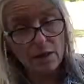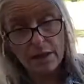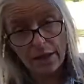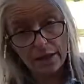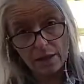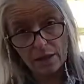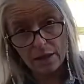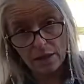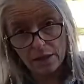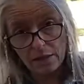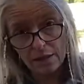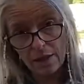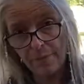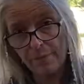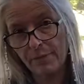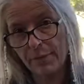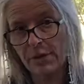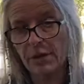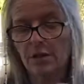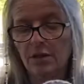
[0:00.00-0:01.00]
and
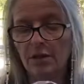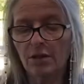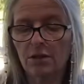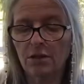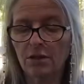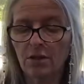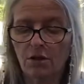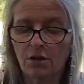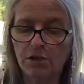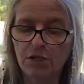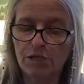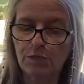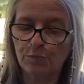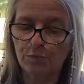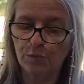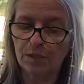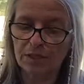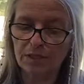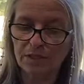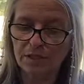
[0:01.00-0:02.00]
Columbia are its
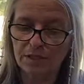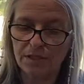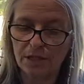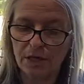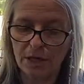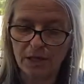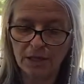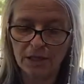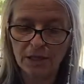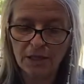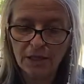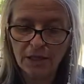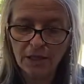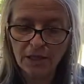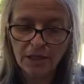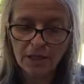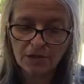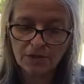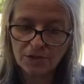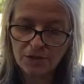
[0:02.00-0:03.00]
breed stock.
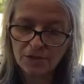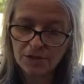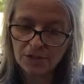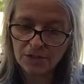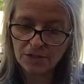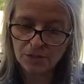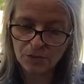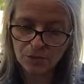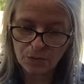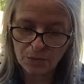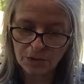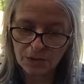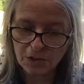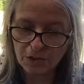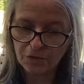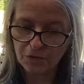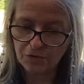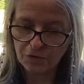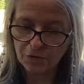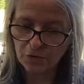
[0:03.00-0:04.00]
And so this is one of
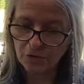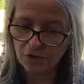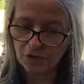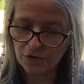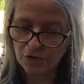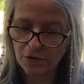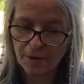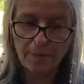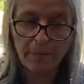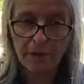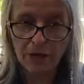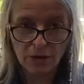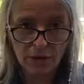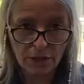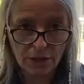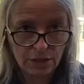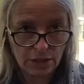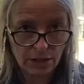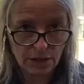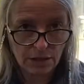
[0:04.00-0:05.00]
the first
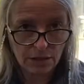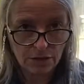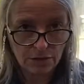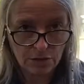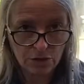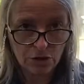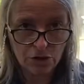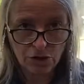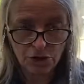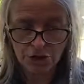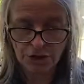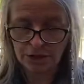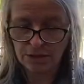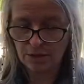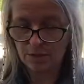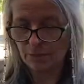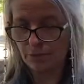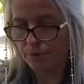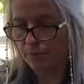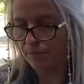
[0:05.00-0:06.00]
American
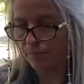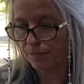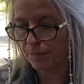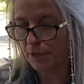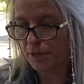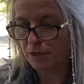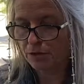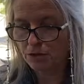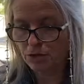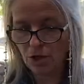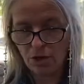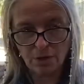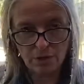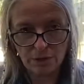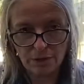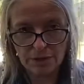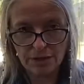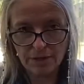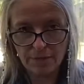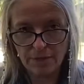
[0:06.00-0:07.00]
sheep,
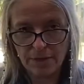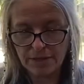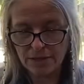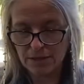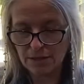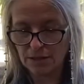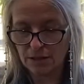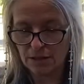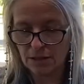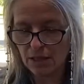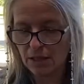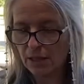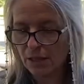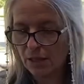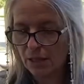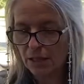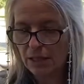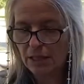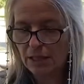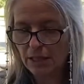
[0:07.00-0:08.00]
totally domestic.
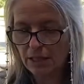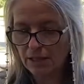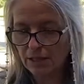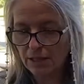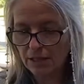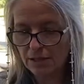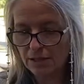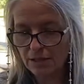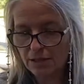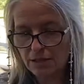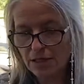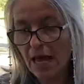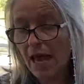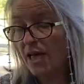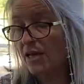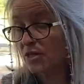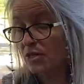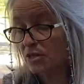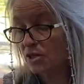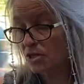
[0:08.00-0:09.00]
It is
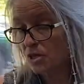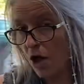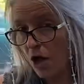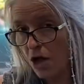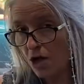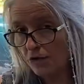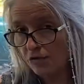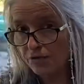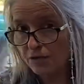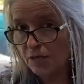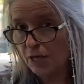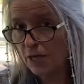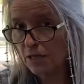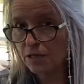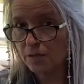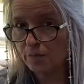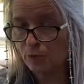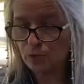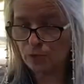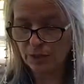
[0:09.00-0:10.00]
as soft as
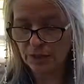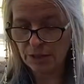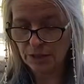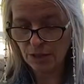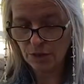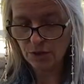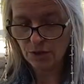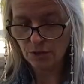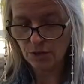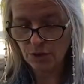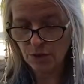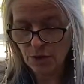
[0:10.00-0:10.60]
merino,